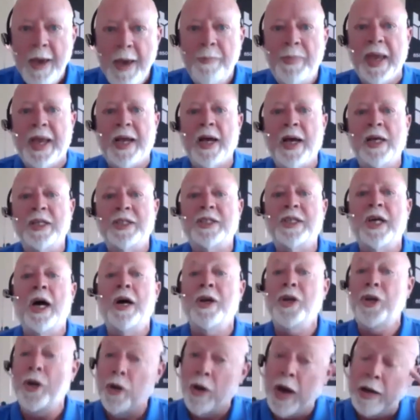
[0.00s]
because
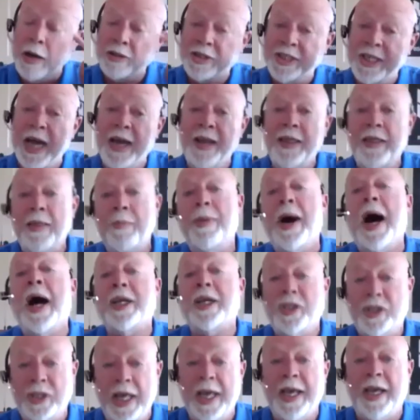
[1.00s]
you're outside the
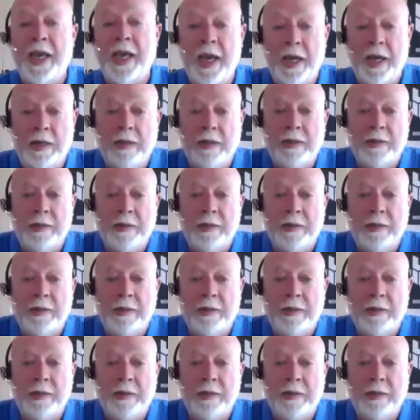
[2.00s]
box thinking.